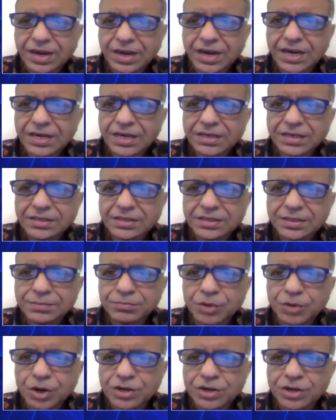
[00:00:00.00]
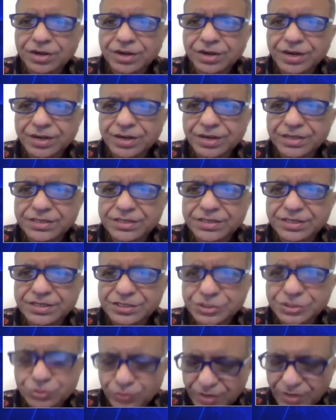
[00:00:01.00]
and the moderate risk
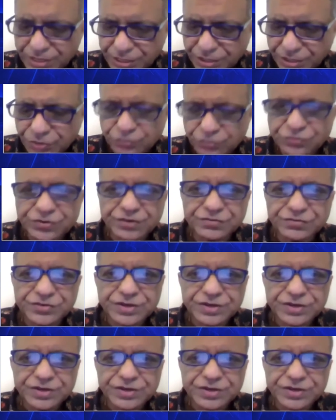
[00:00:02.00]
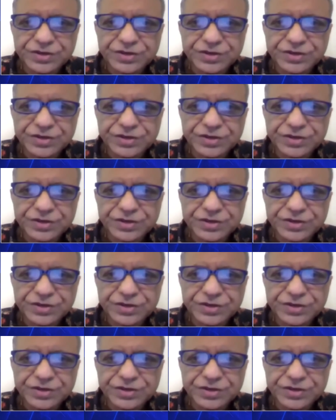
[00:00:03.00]
is 20 to 50.